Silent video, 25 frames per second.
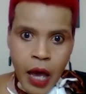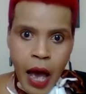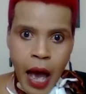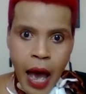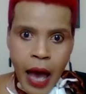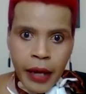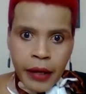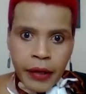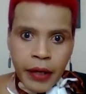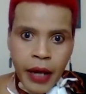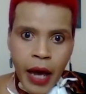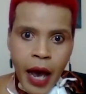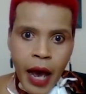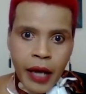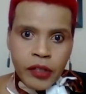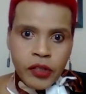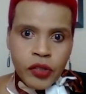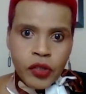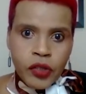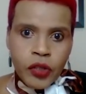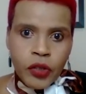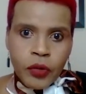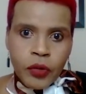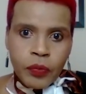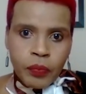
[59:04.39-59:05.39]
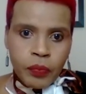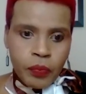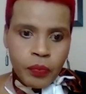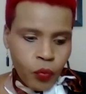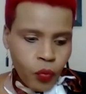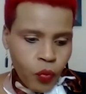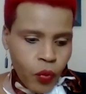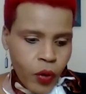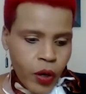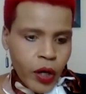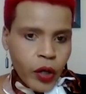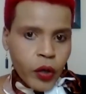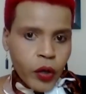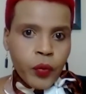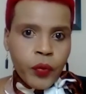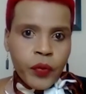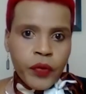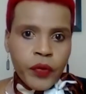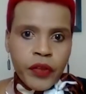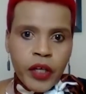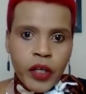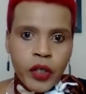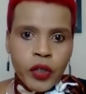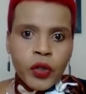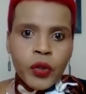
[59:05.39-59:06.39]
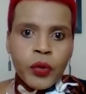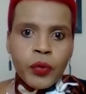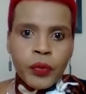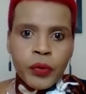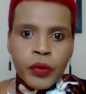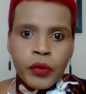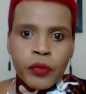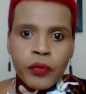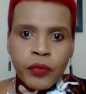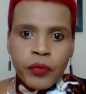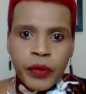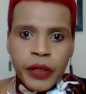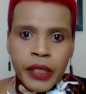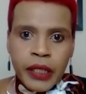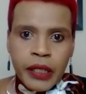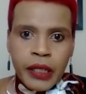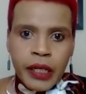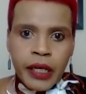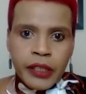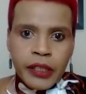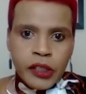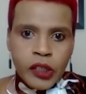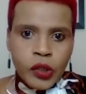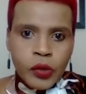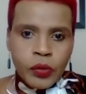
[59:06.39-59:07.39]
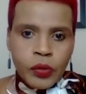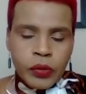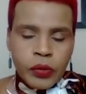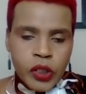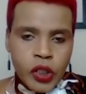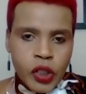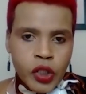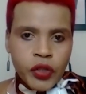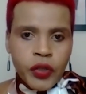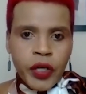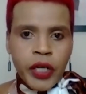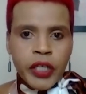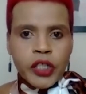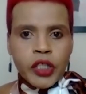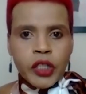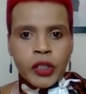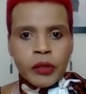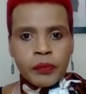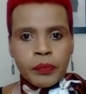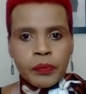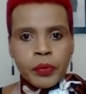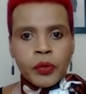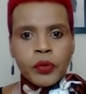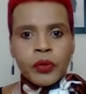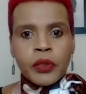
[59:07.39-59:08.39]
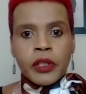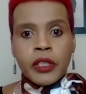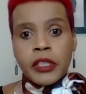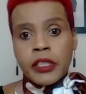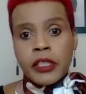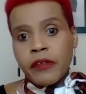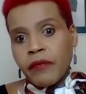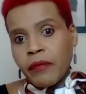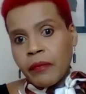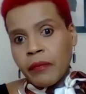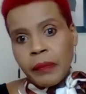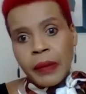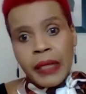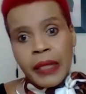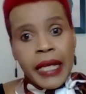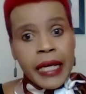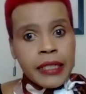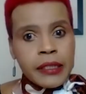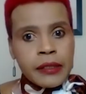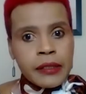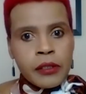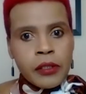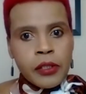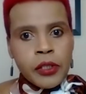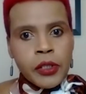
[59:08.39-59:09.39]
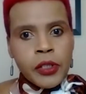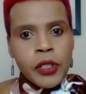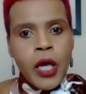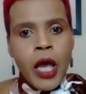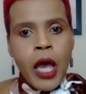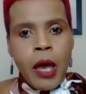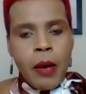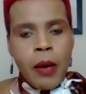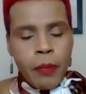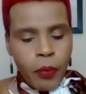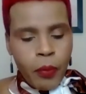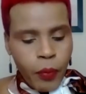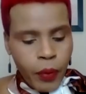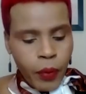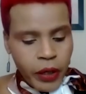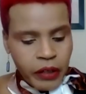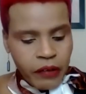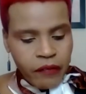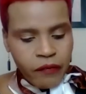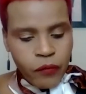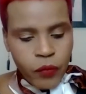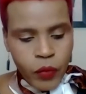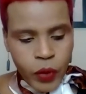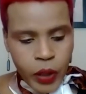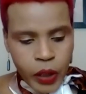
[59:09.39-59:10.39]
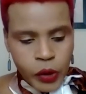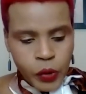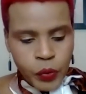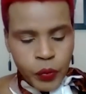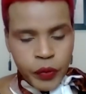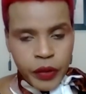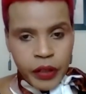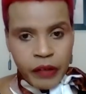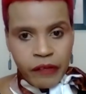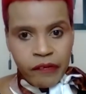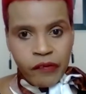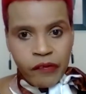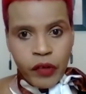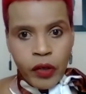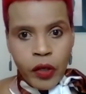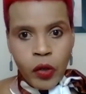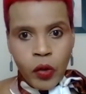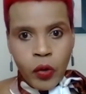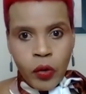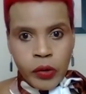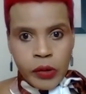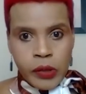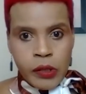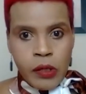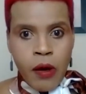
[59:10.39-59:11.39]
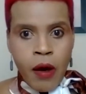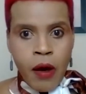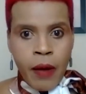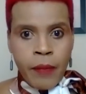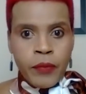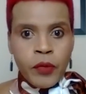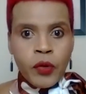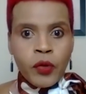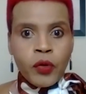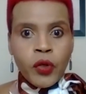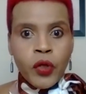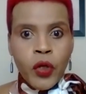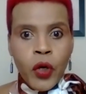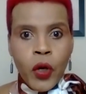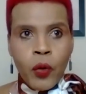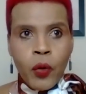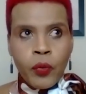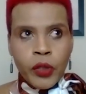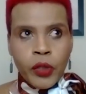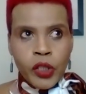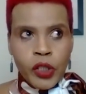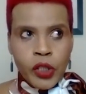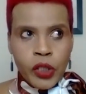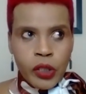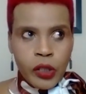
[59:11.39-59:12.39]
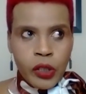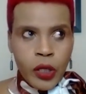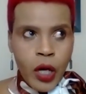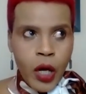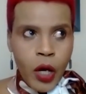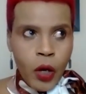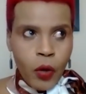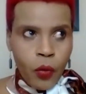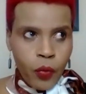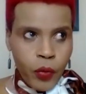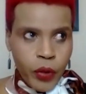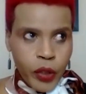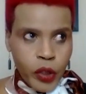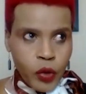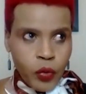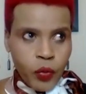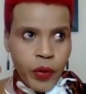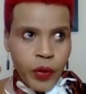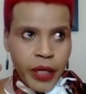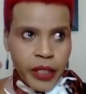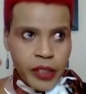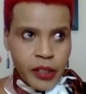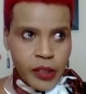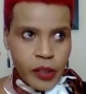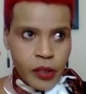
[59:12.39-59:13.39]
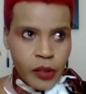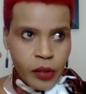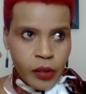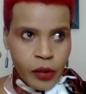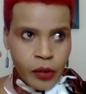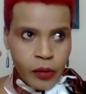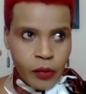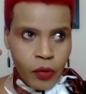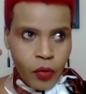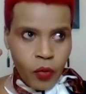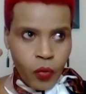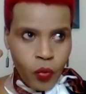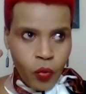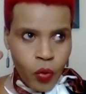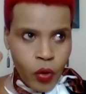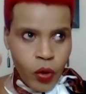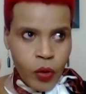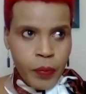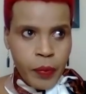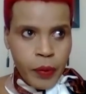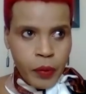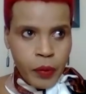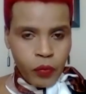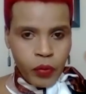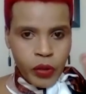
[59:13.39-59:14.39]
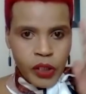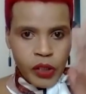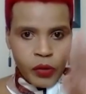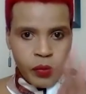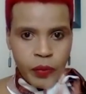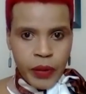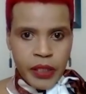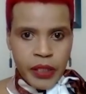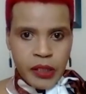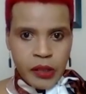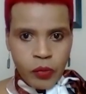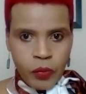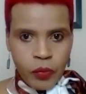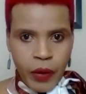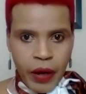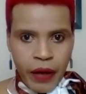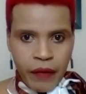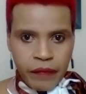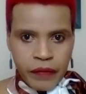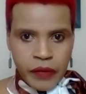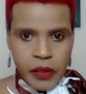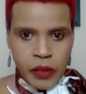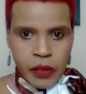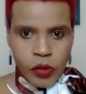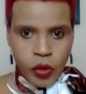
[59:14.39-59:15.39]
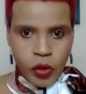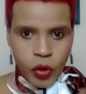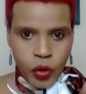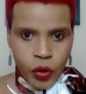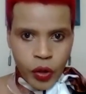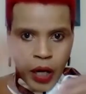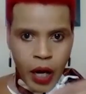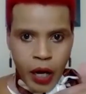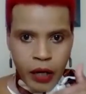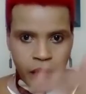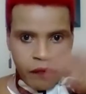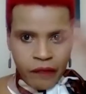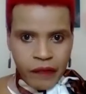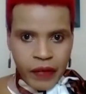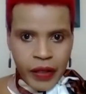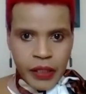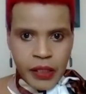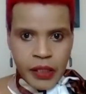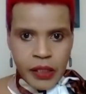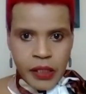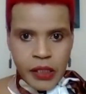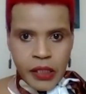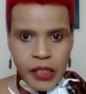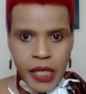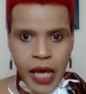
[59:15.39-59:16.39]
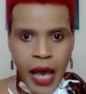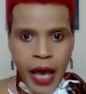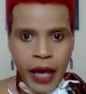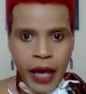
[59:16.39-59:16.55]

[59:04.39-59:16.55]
And as you work with it, you will realize it will stretch and pull in different places. When you've worked with it for a long time, you know which way is the rope and which way is the weft. So you kind of understand.